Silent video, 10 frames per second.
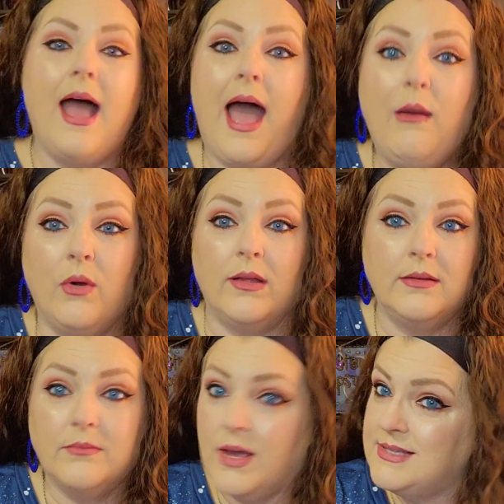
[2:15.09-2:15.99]
I
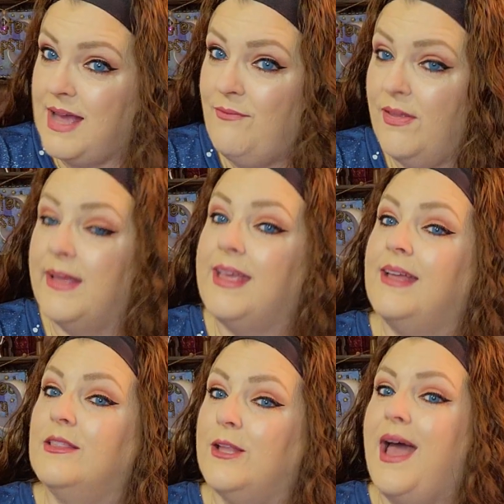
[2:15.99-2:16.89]
wouldn't because I feel like
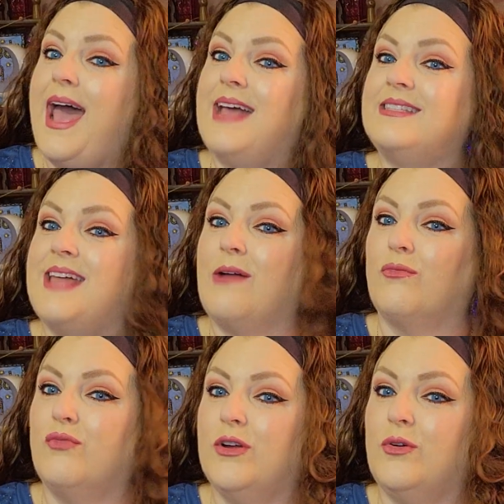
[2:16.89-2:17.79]
it has that
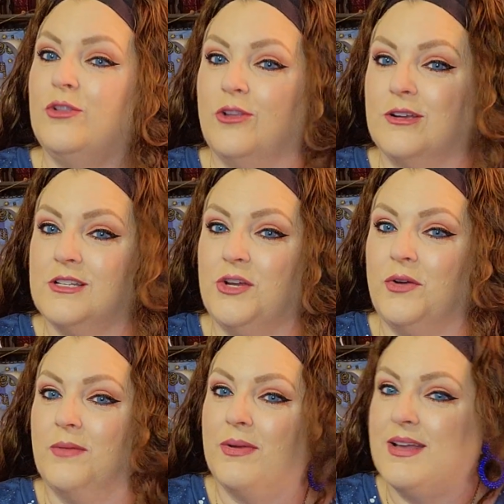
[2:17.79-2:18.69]
real look to
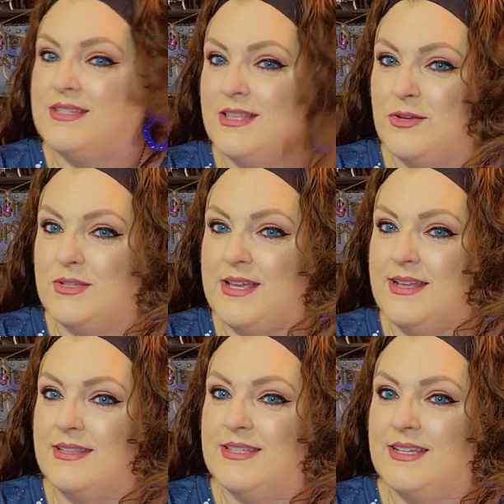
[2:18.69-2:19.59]
it because of those
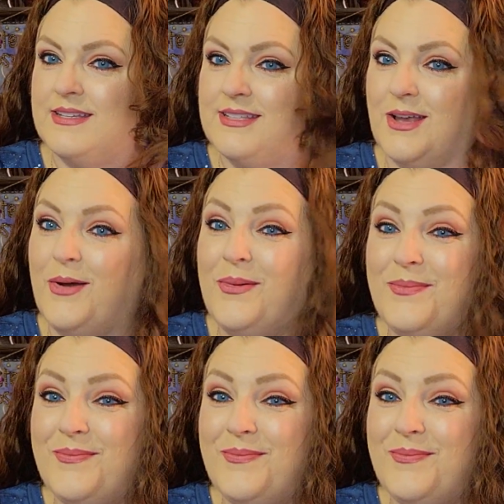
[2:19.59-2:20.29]
ends. So